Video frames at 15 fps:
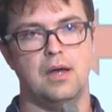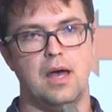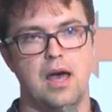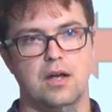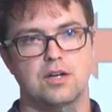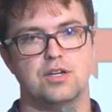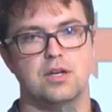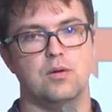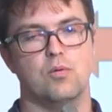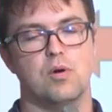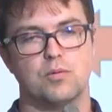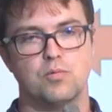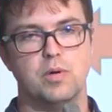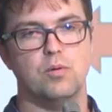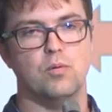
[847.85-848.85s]
actually
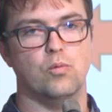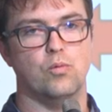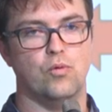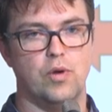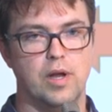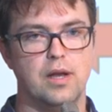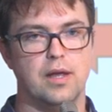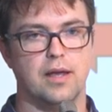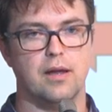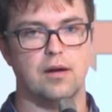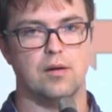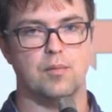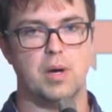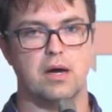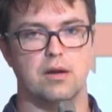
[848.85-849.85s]
what we really
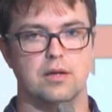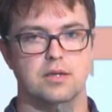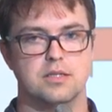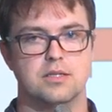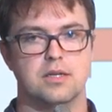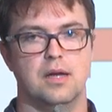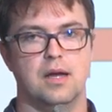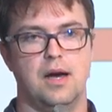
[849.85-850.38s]
care about is